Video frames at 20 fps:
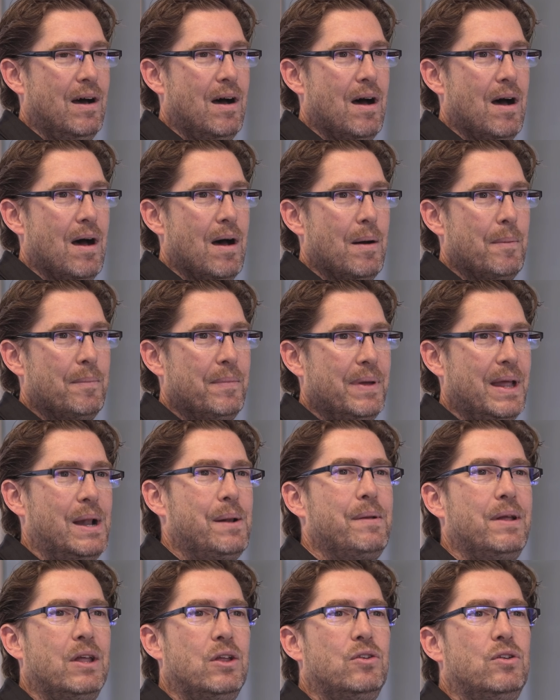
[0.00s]
Um,
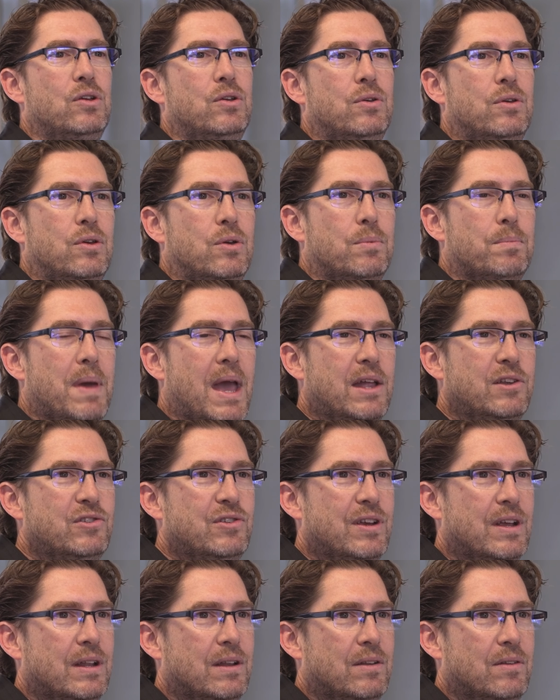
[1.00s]
I mean, you,
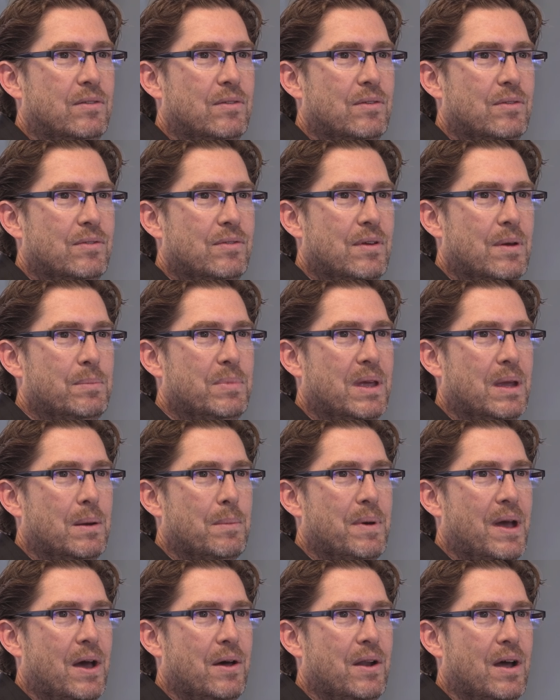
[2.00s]
mentioned something
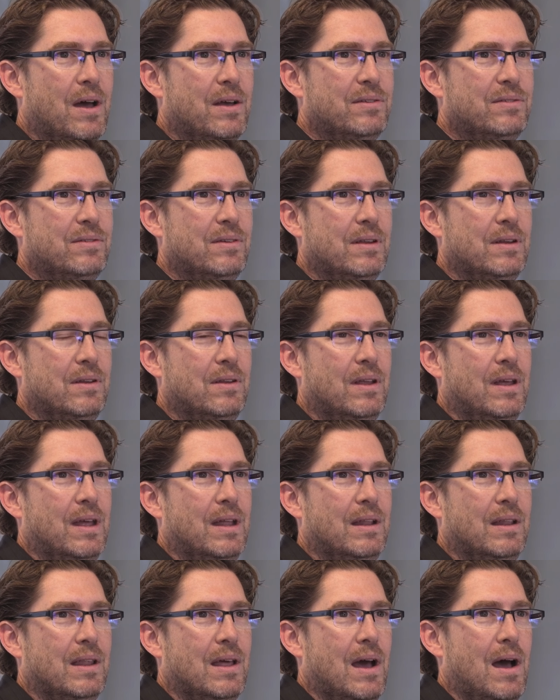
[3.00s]
about us and,
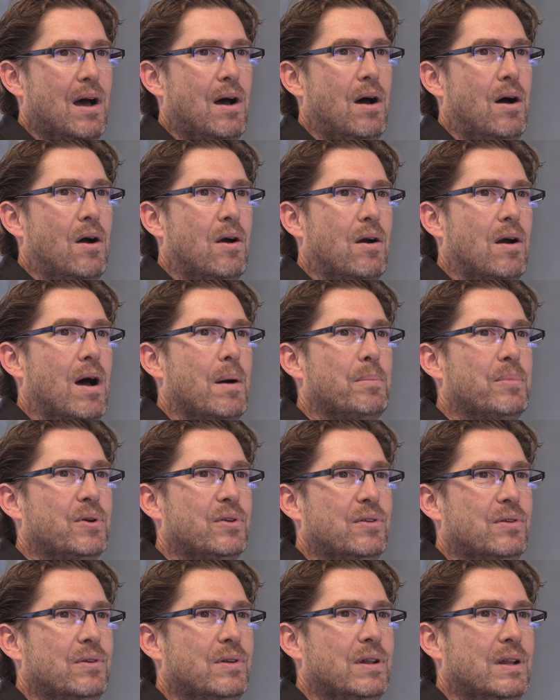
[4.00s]
and our
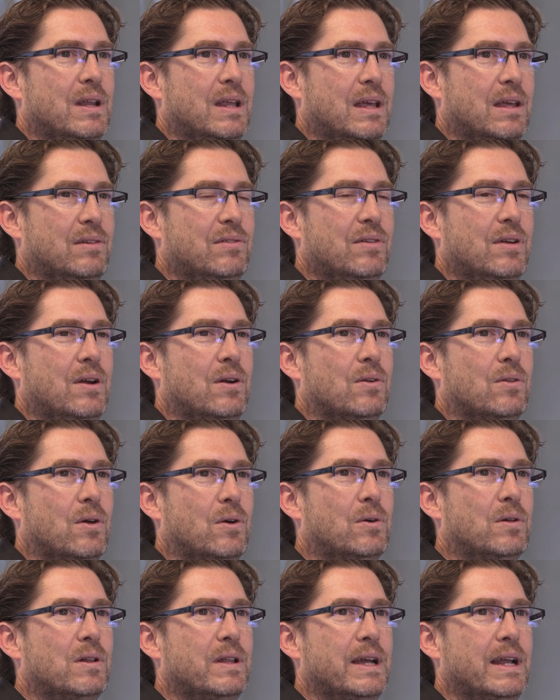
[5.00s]
opportunities here
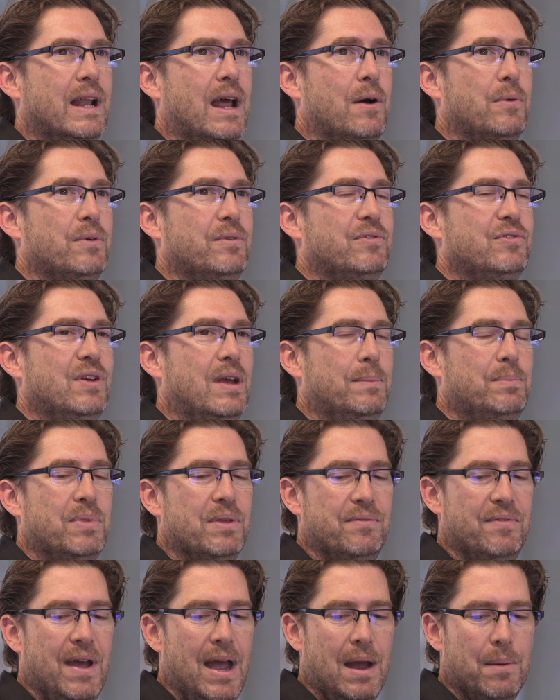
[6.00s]
locally and how we've shaped
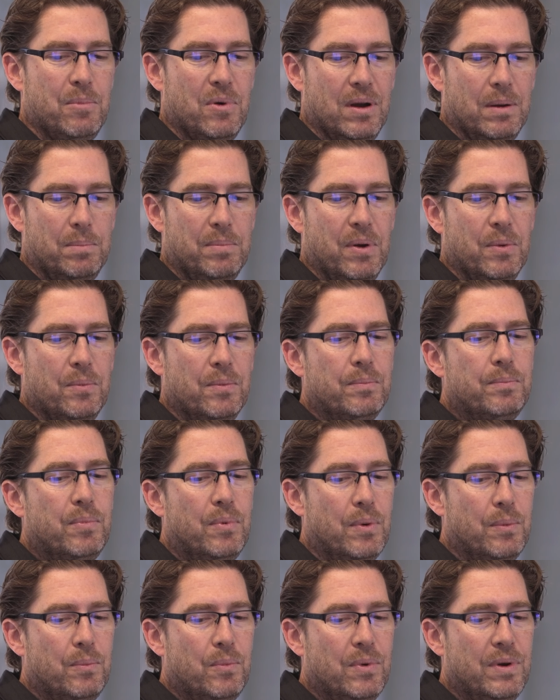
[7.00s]
the fabric, but,
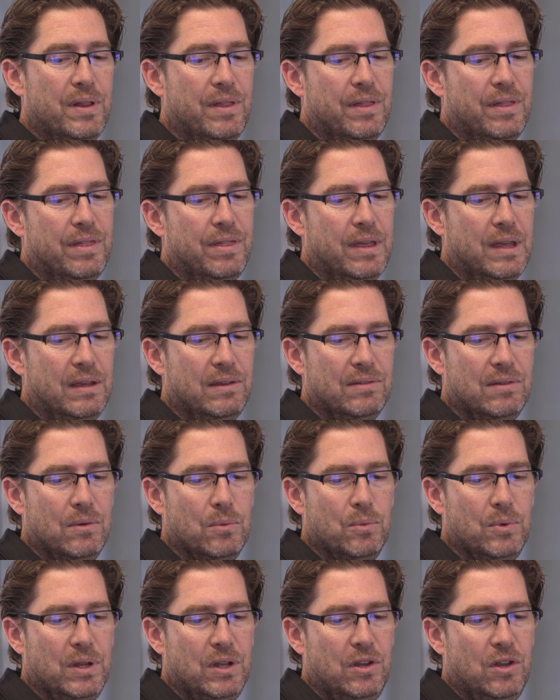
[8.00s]
but one of the things
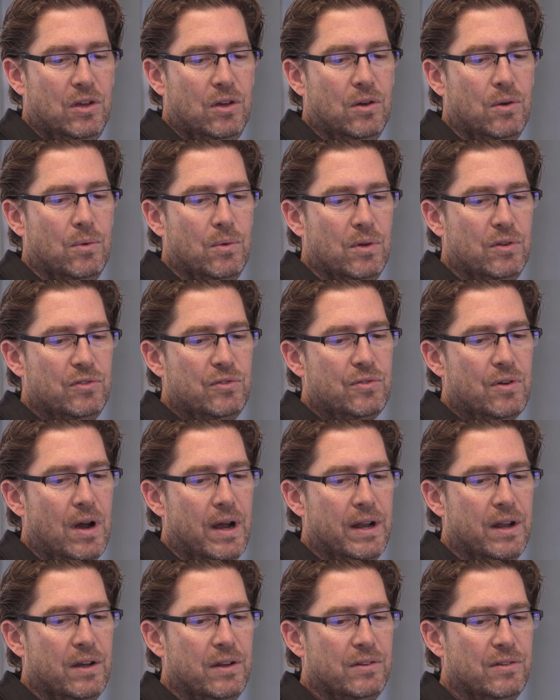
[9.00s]
that we do is
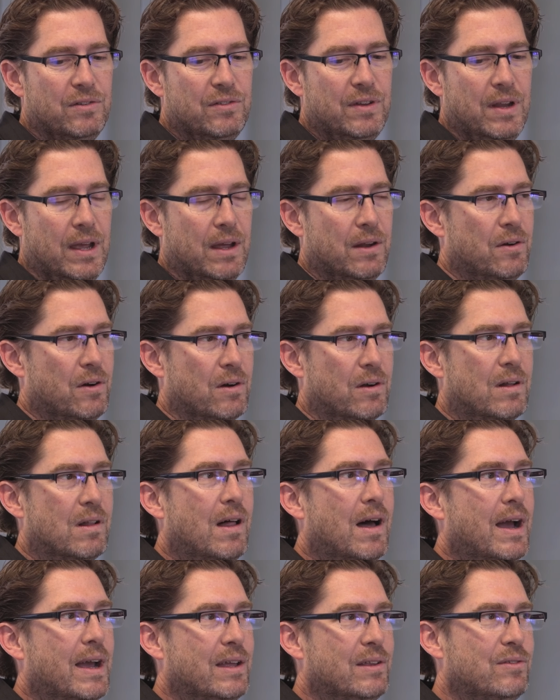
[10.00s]
try to understand our
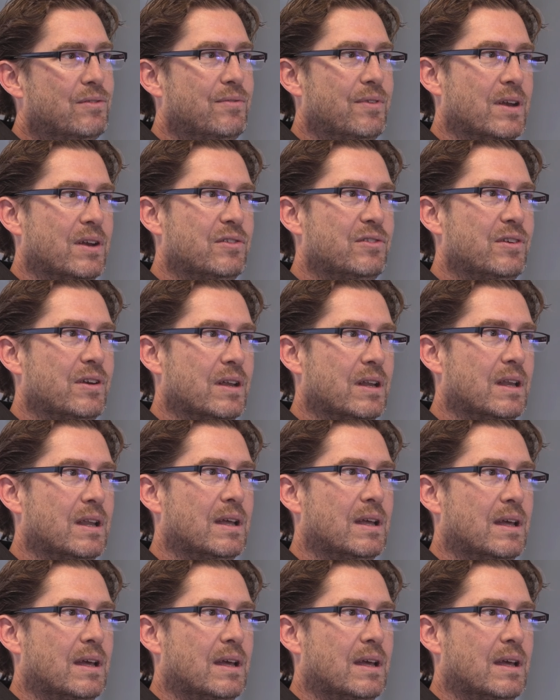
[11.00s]
client's vision